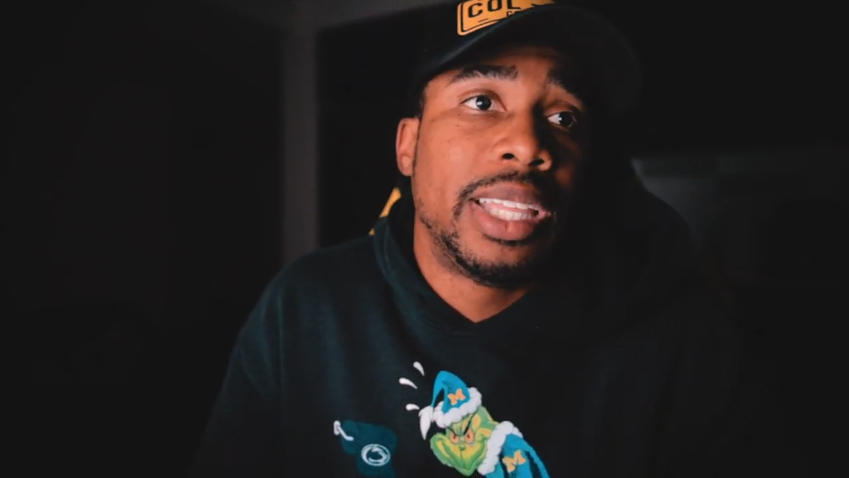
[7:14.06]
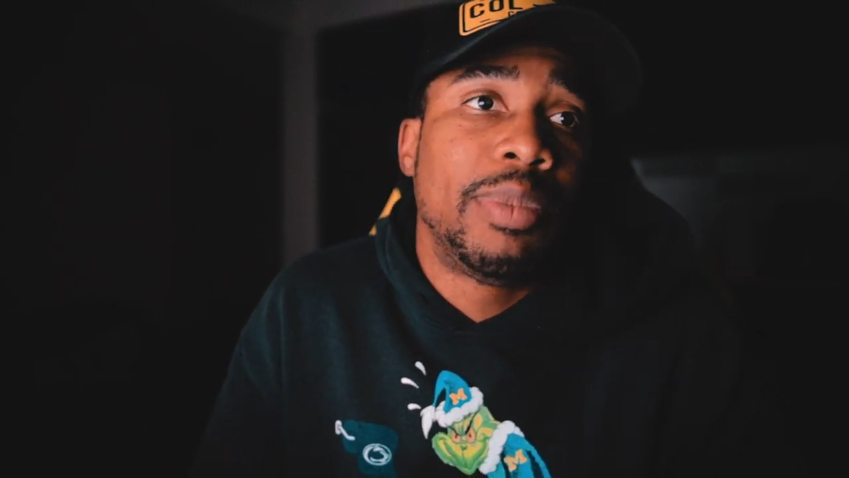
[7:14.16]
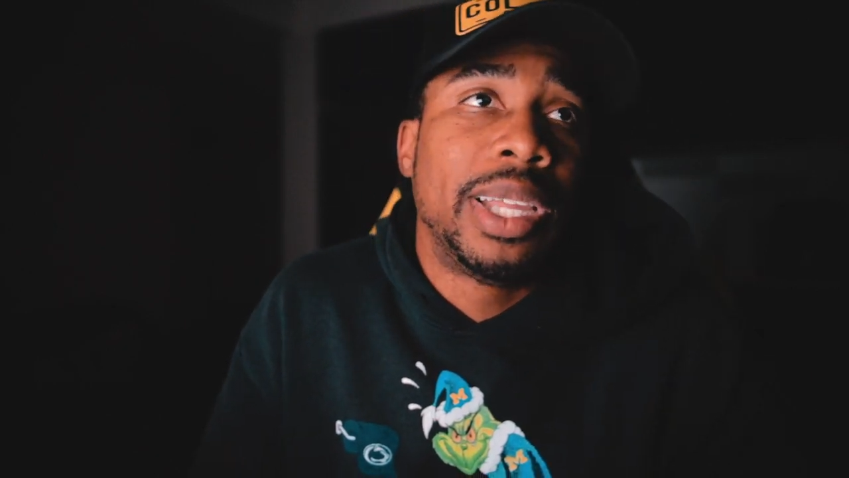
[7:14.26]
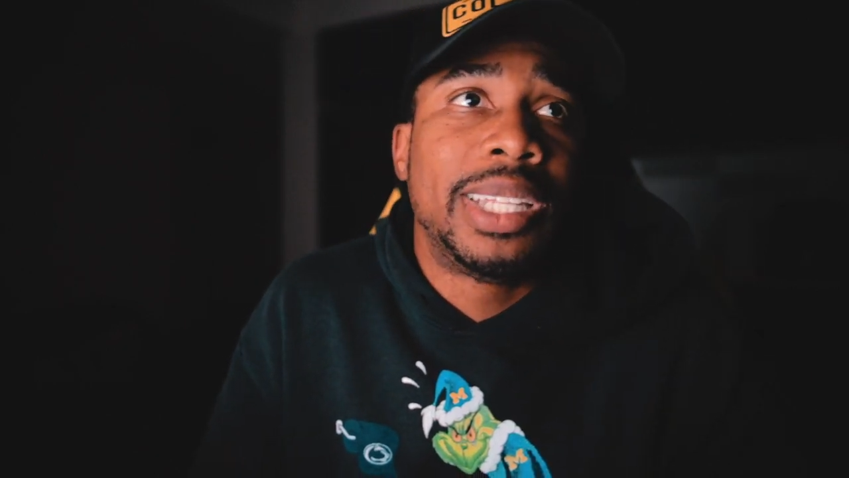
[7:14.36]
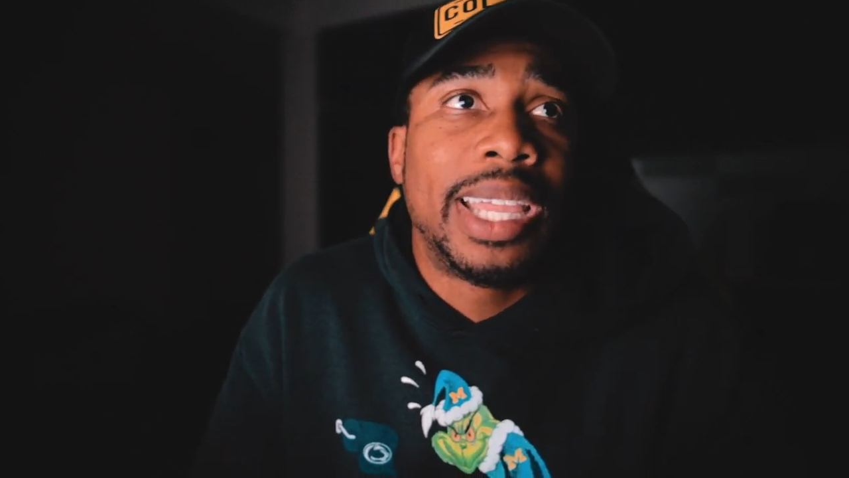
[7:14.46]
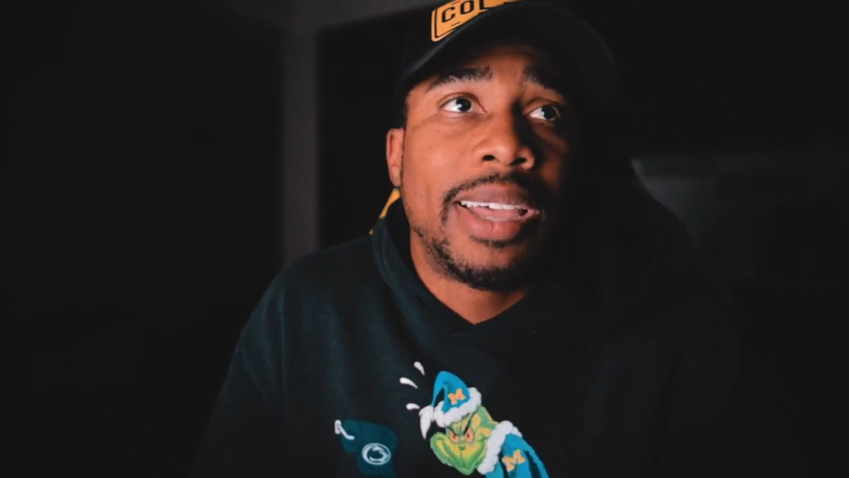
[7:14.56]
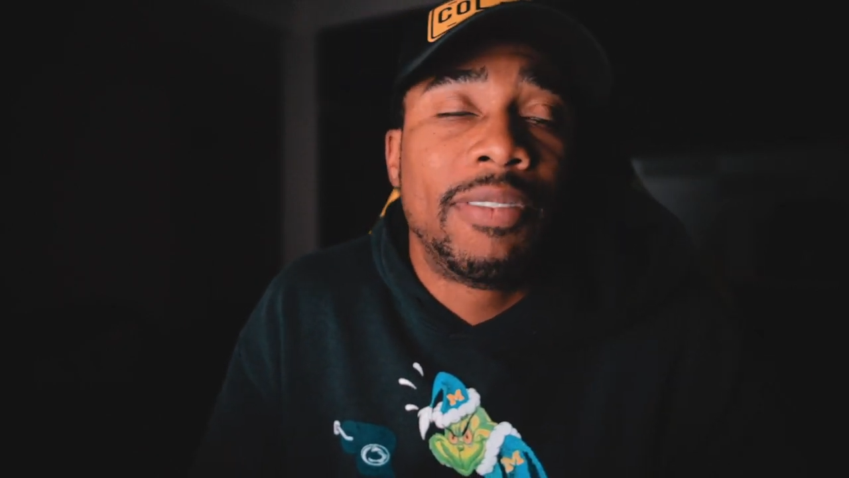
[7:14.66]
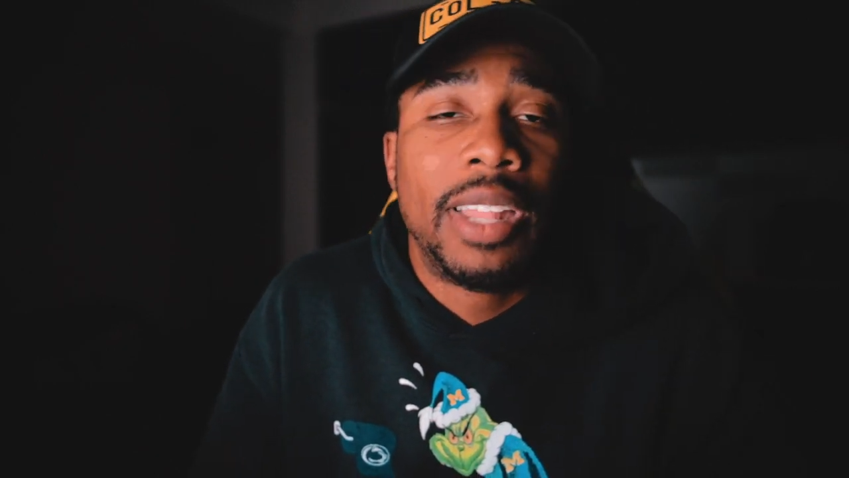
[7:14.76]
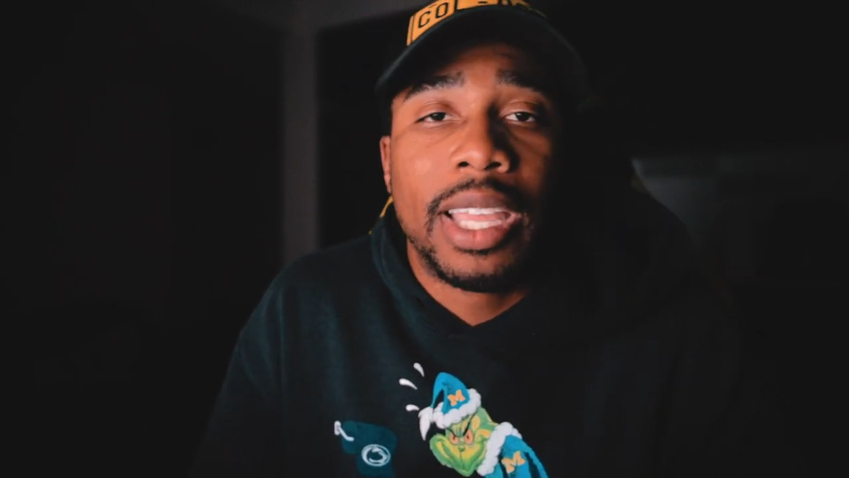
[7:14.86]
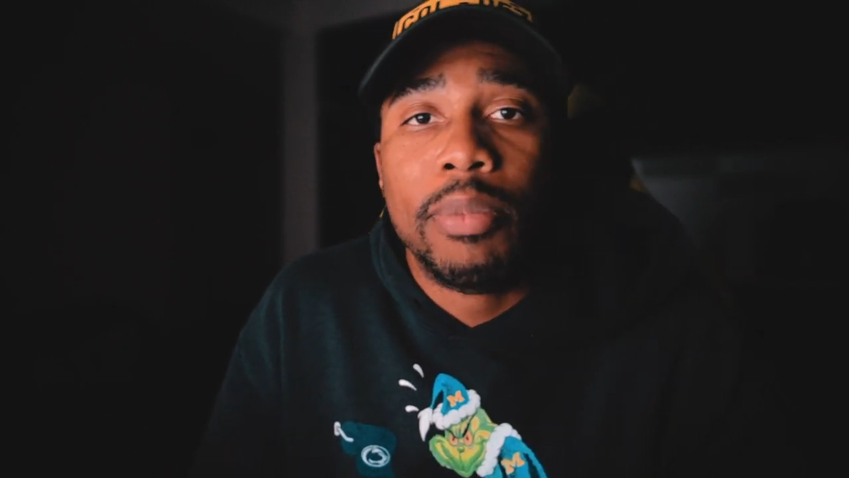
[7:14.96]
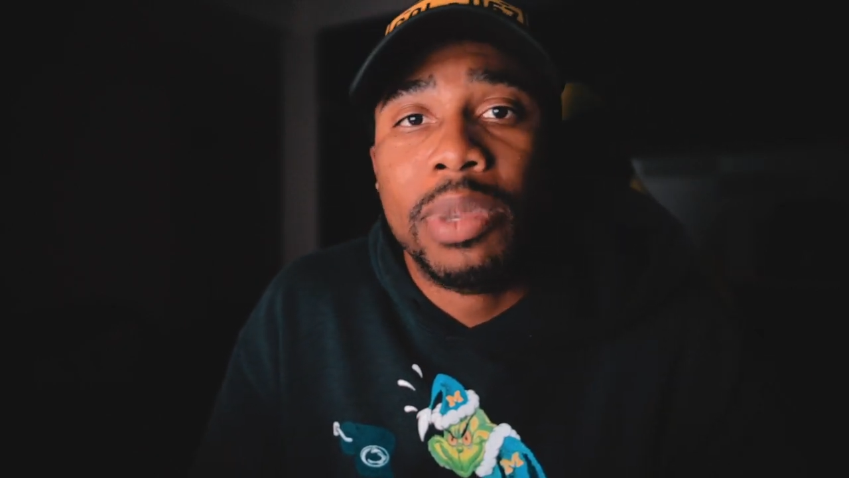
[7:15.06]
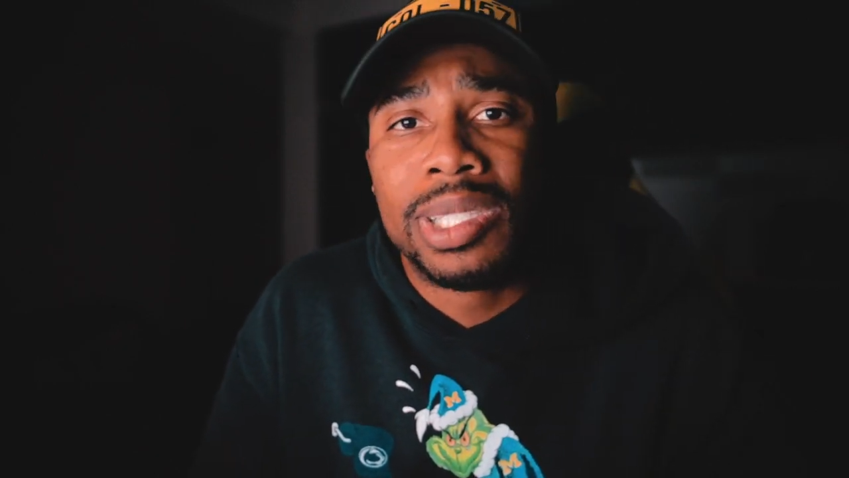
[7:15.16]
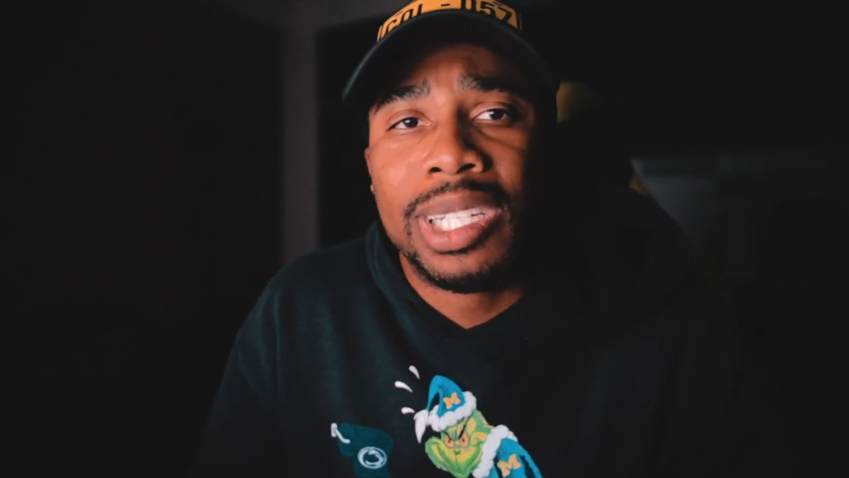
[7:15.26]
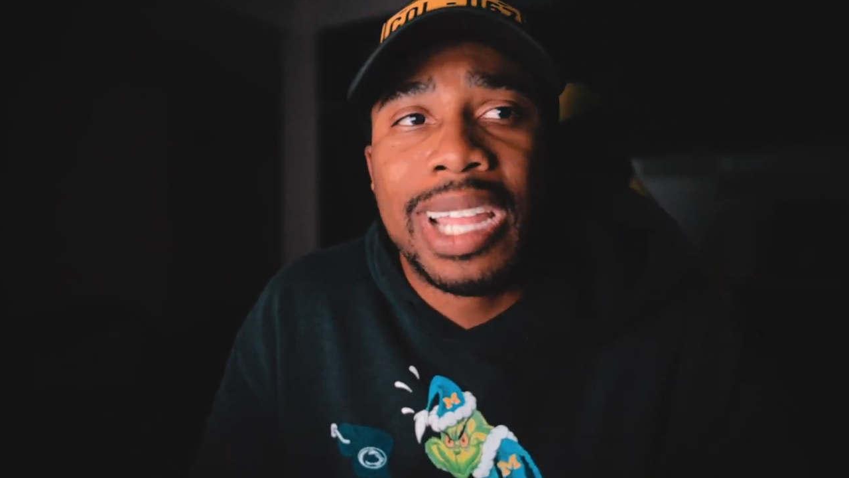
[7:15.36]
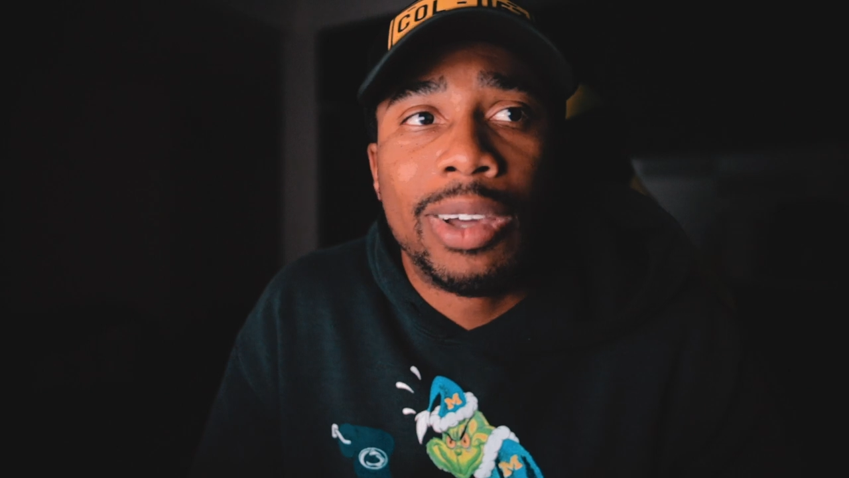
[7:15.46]
Like, dang, I feel like I'm
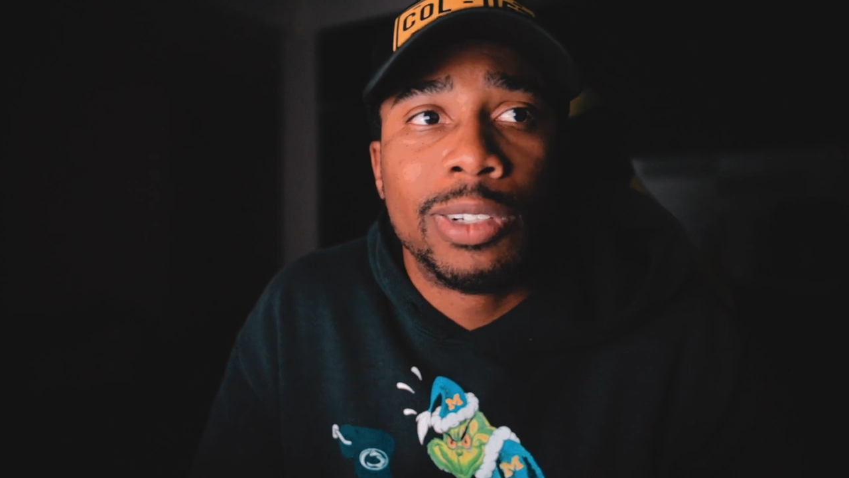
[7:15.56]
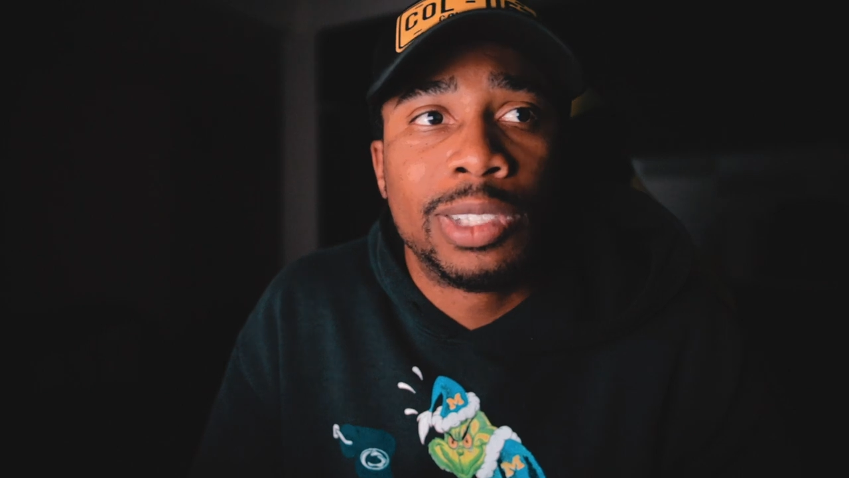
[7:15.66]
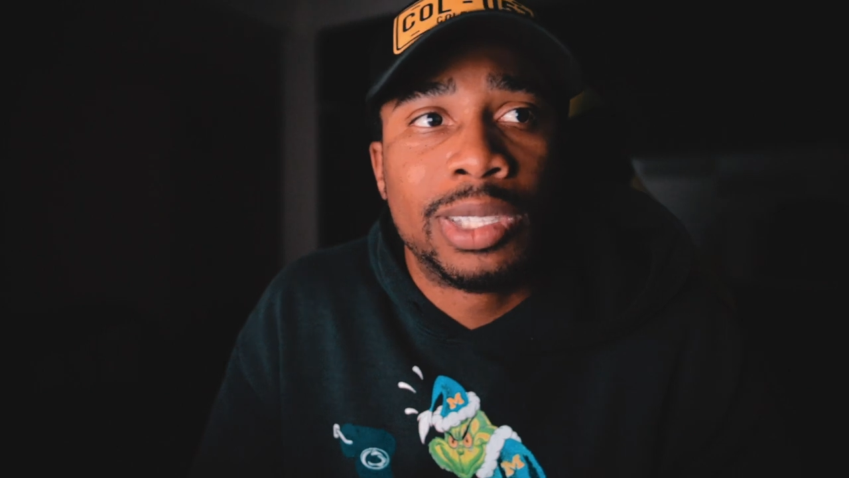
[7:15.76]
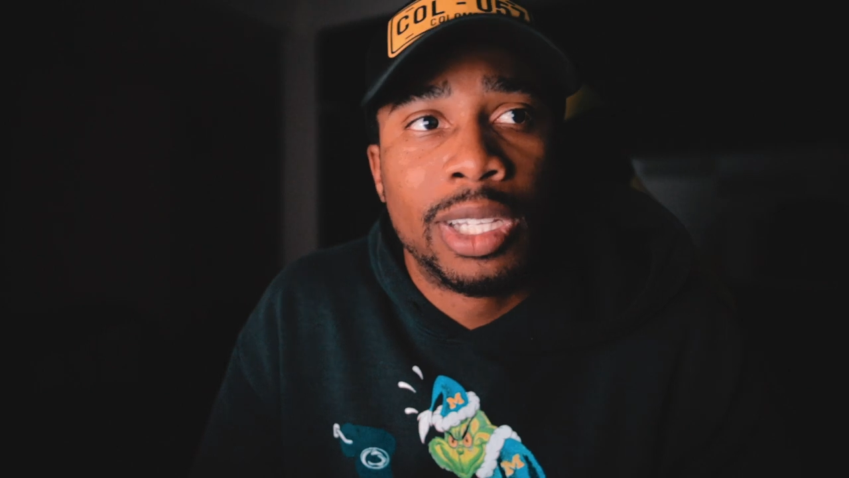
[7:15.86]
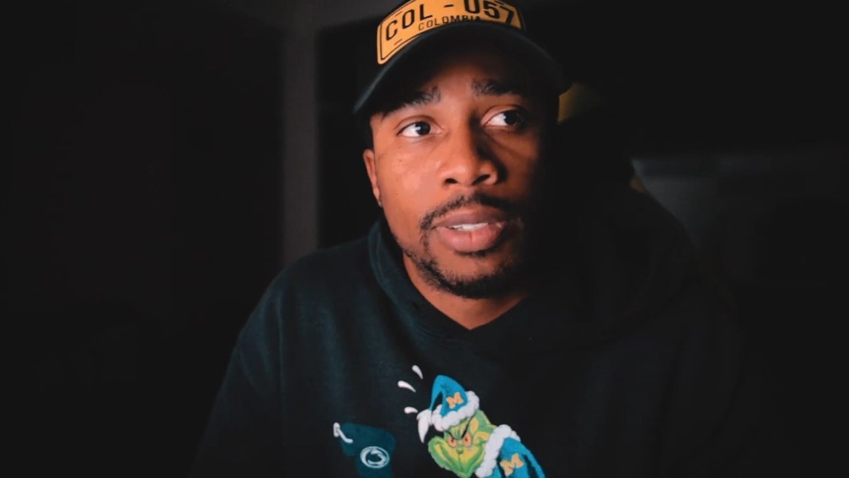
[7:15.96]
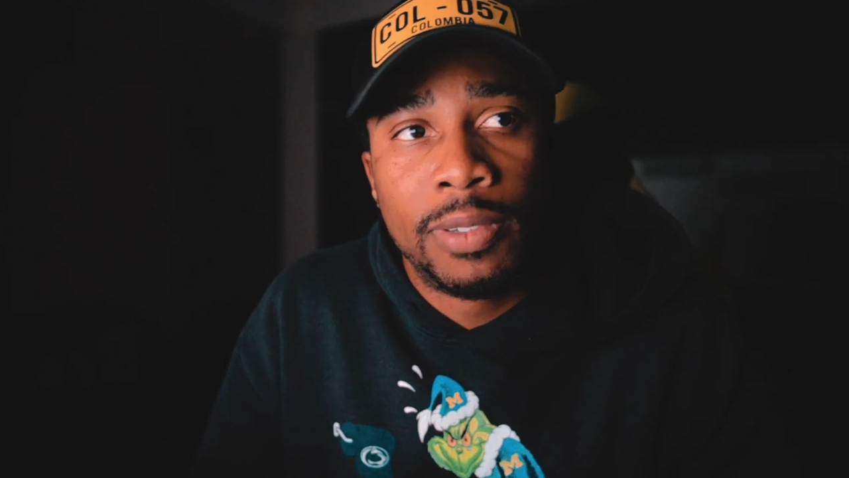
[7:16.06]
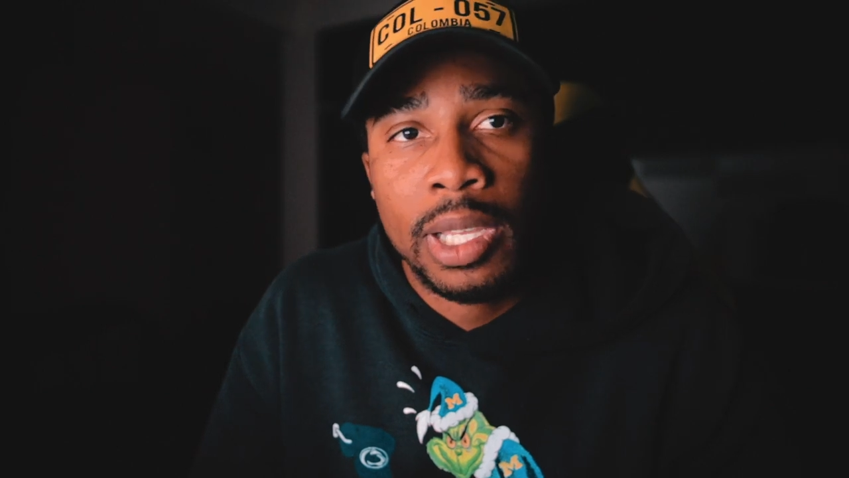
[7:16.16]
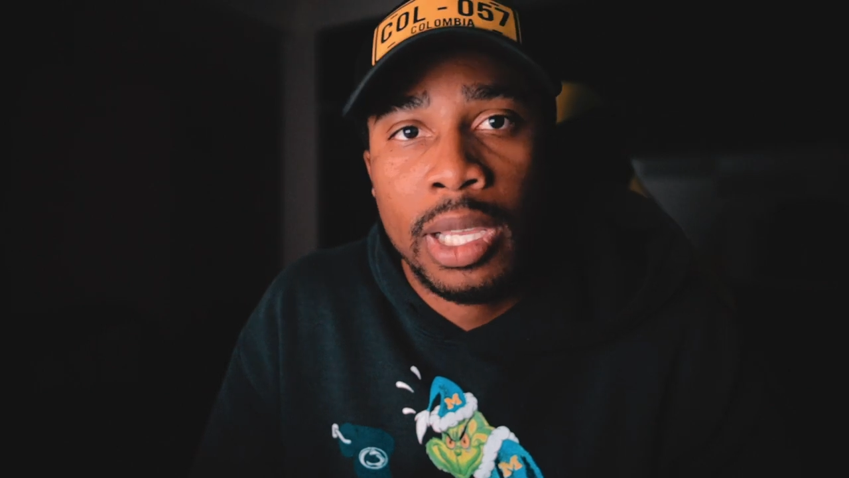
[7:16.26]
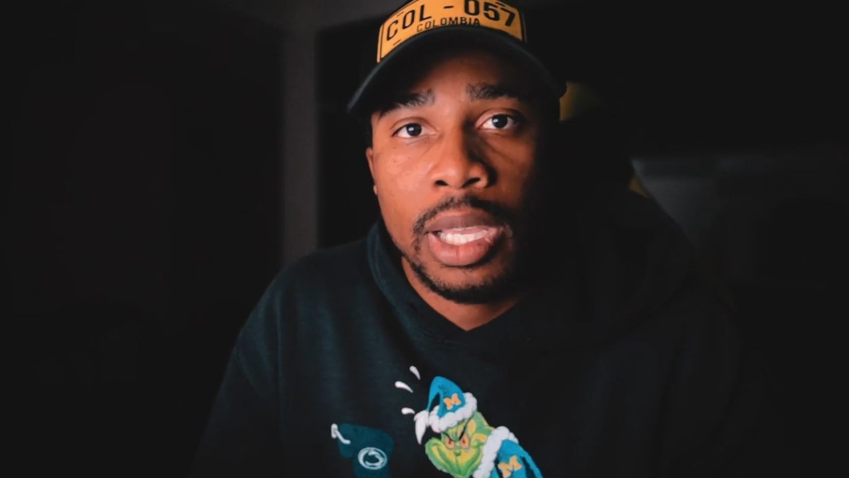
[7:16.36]
missing out on stuff.